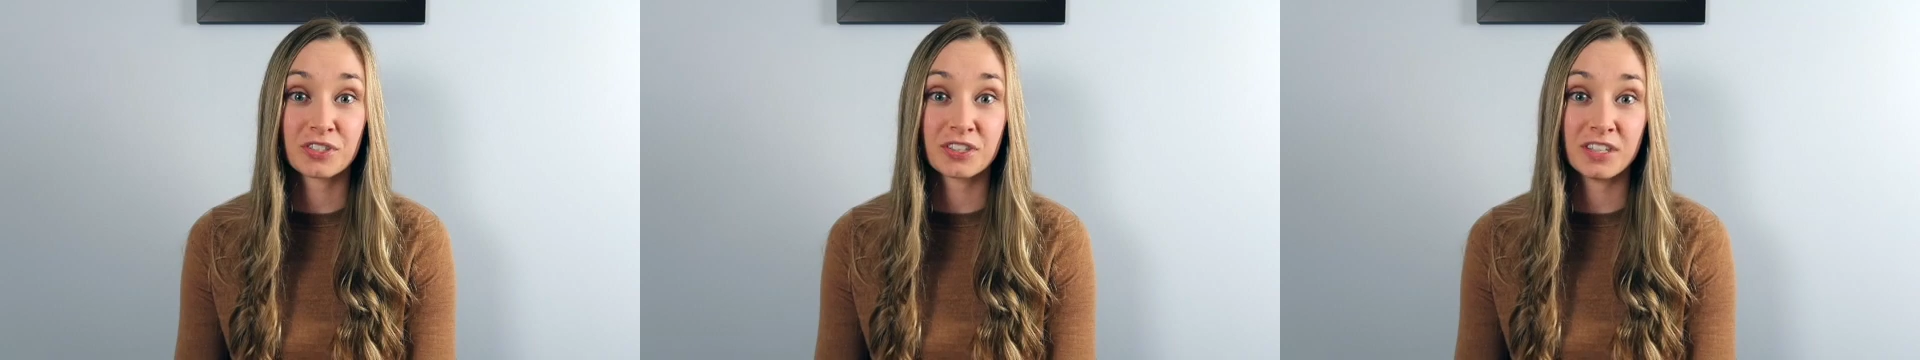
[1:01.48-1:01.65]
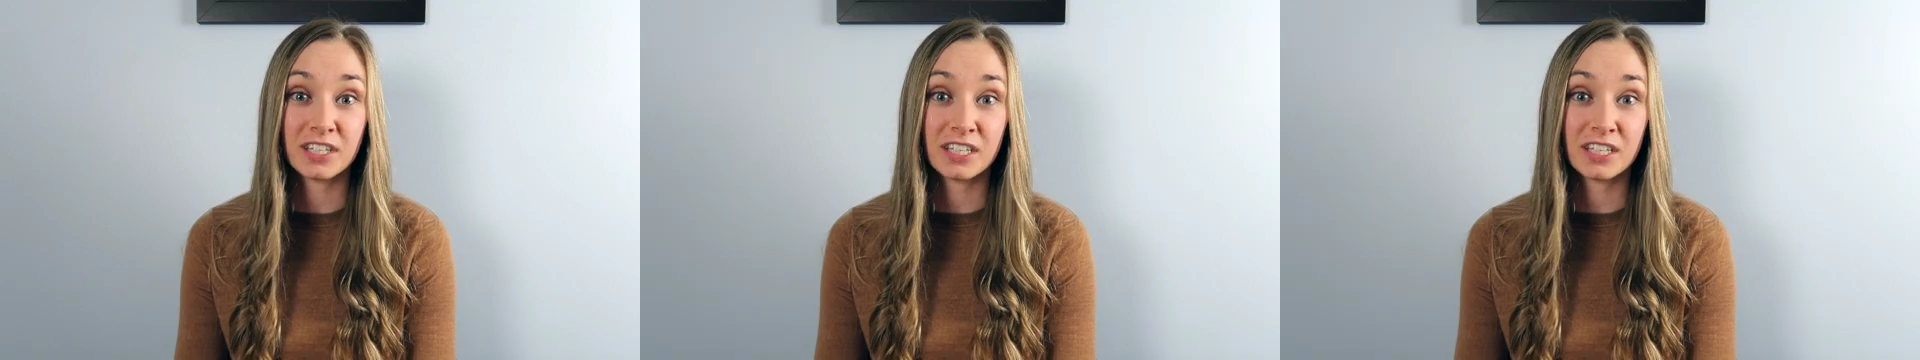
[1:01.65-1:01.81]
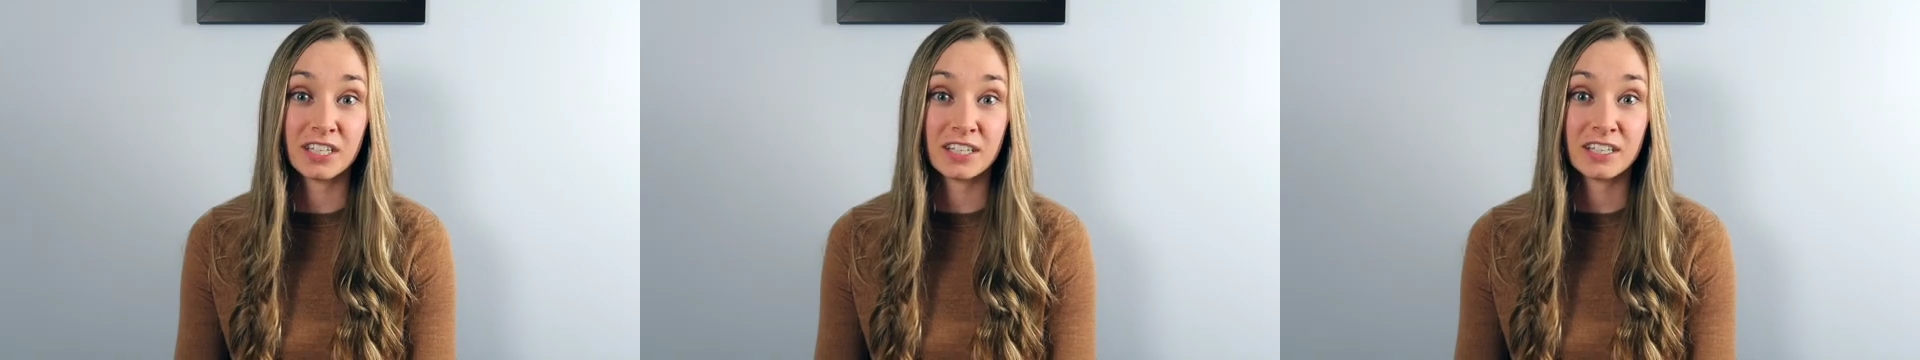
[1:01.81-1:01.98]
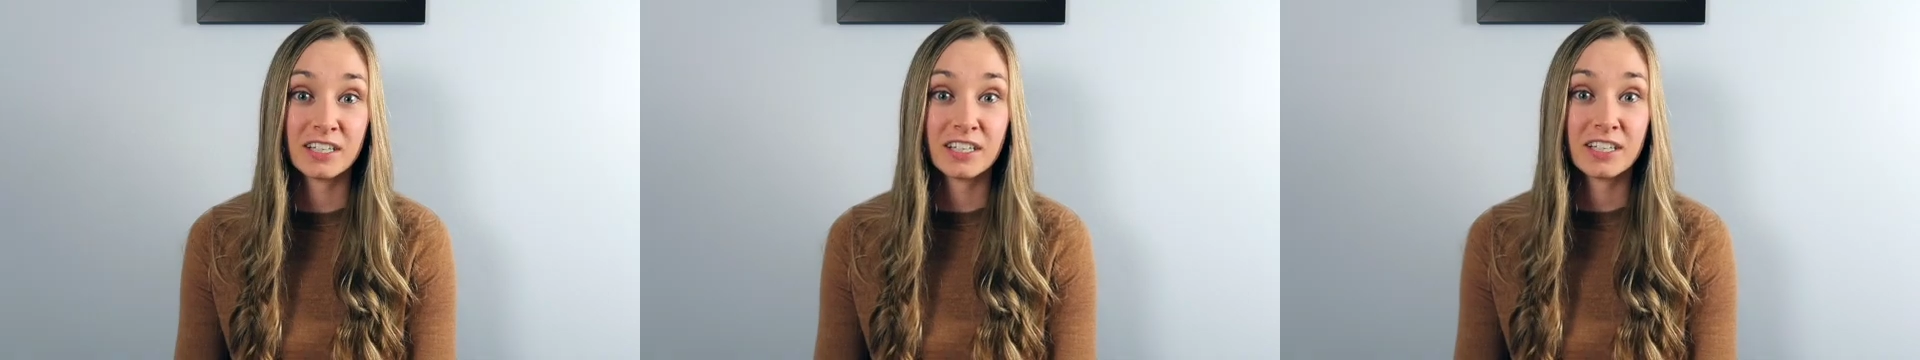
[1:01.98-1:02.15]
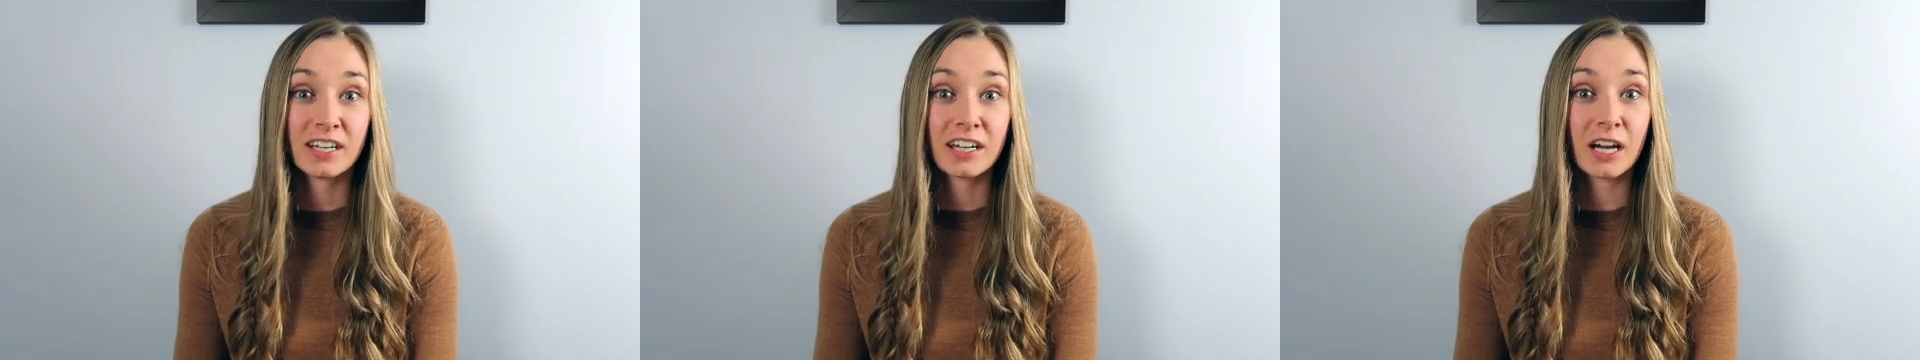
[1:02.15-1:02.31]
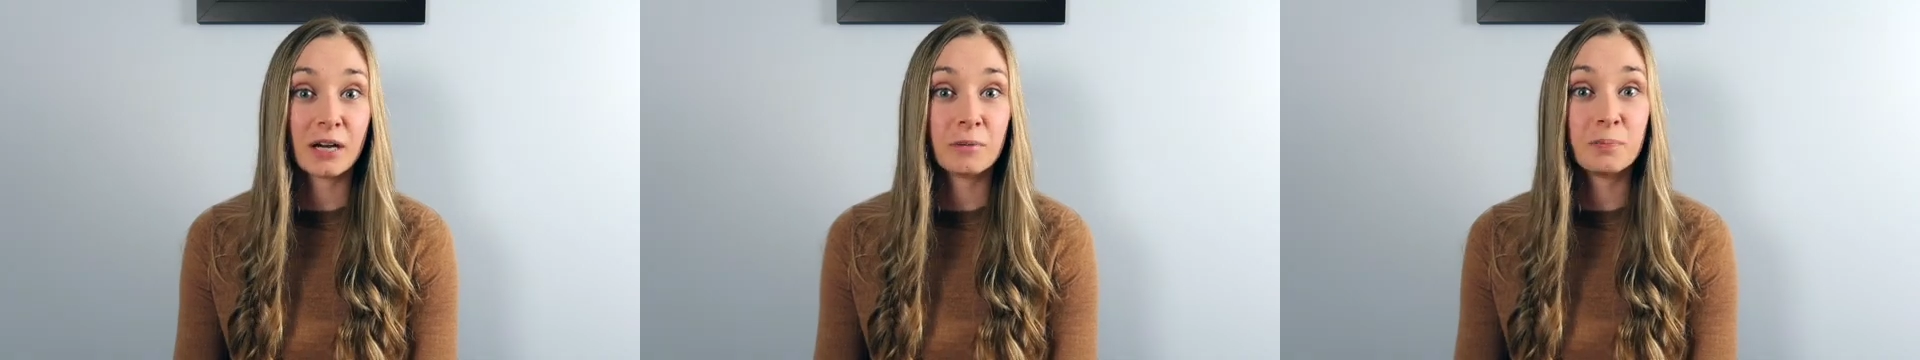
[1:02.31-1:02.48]
the
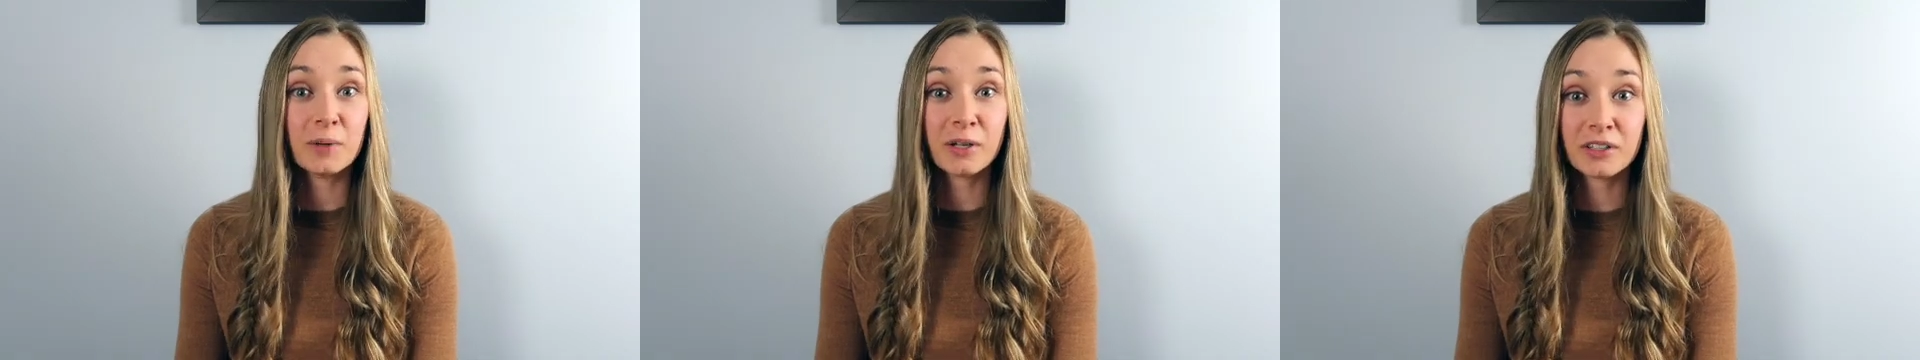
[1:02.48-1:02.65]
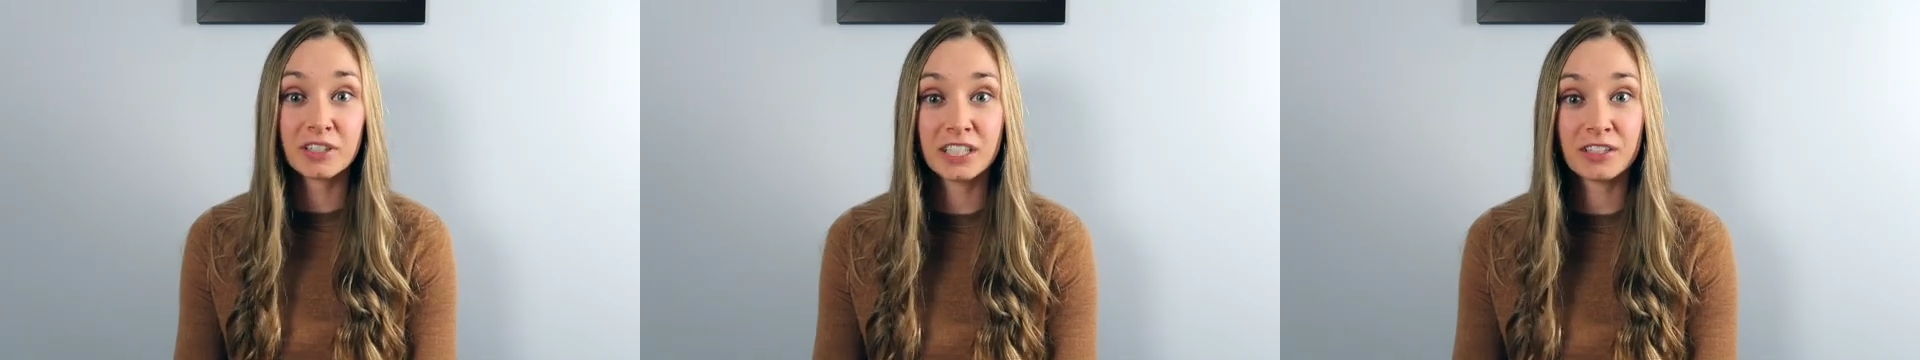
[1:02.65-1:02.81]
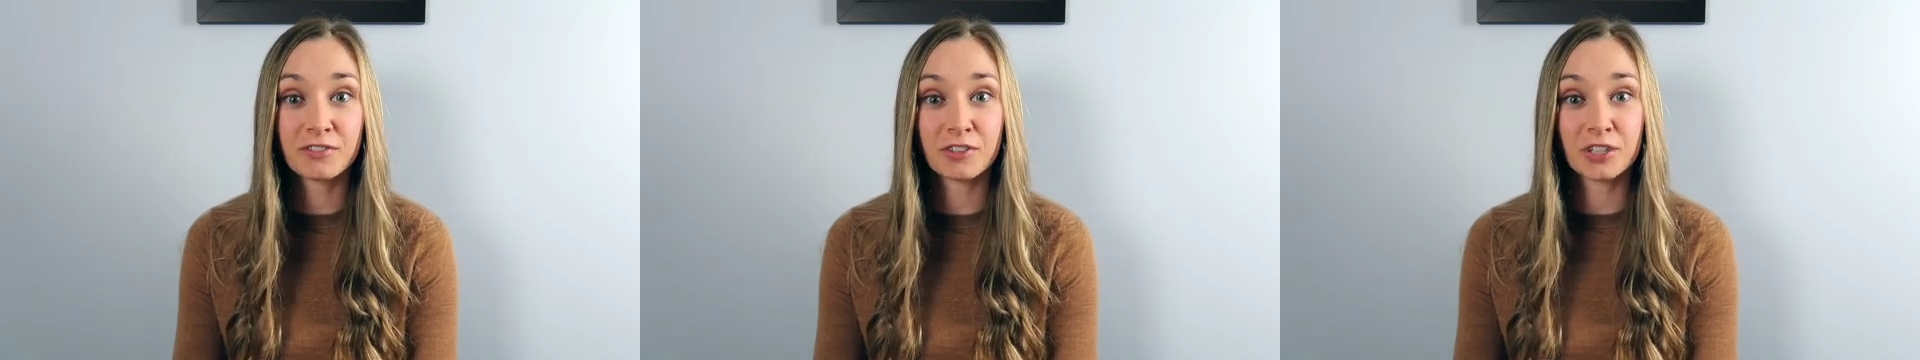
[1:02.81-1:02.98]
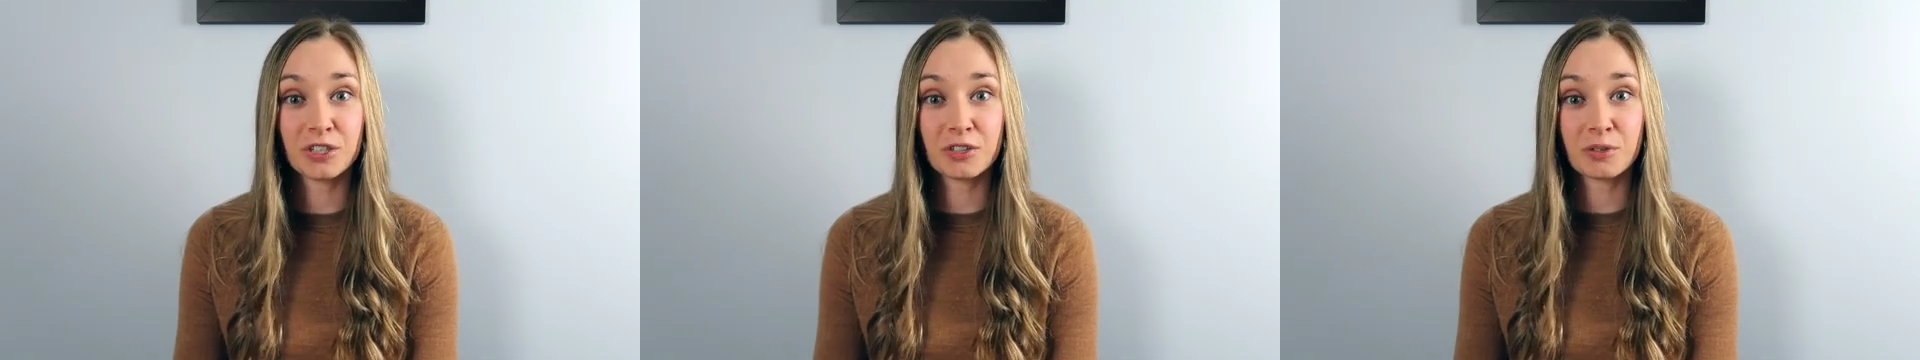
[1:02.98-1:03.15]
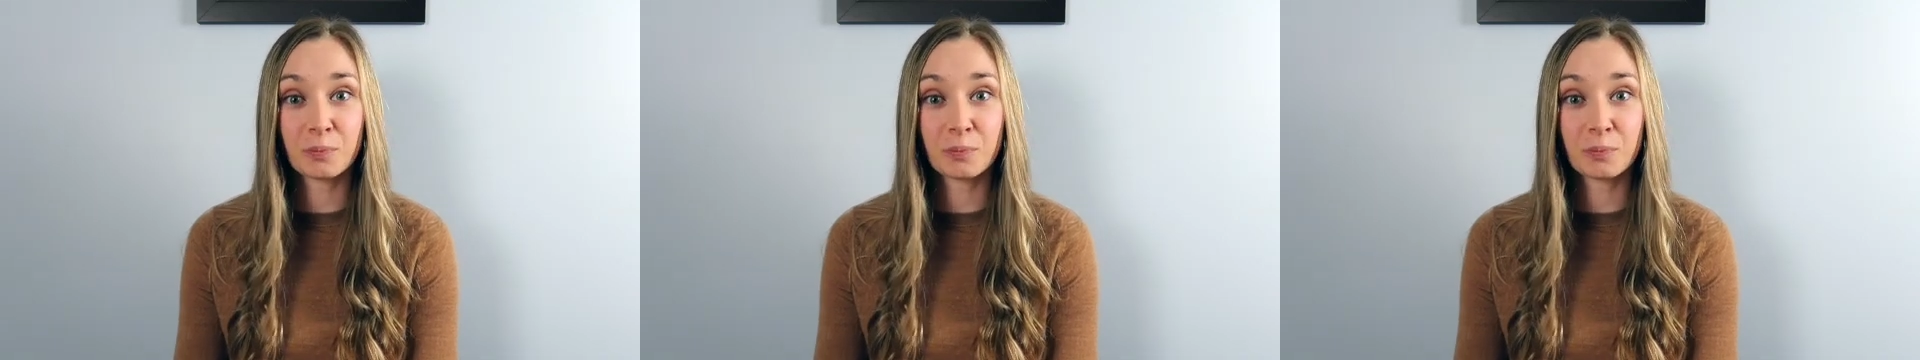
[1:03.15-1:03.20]
ability for you to